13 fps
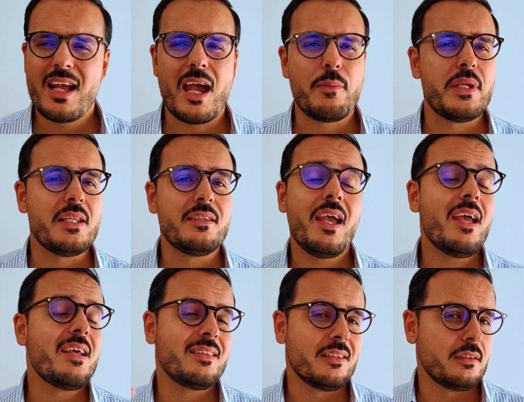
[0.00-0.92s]
I mean,
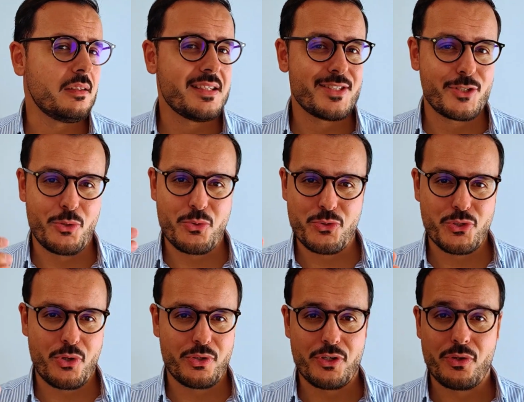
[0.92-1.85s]
and the list goes
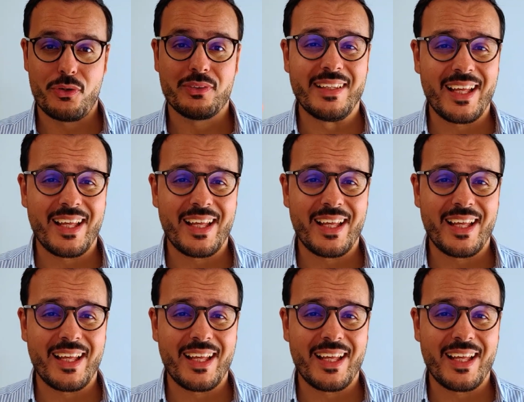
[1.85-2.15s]
on and on.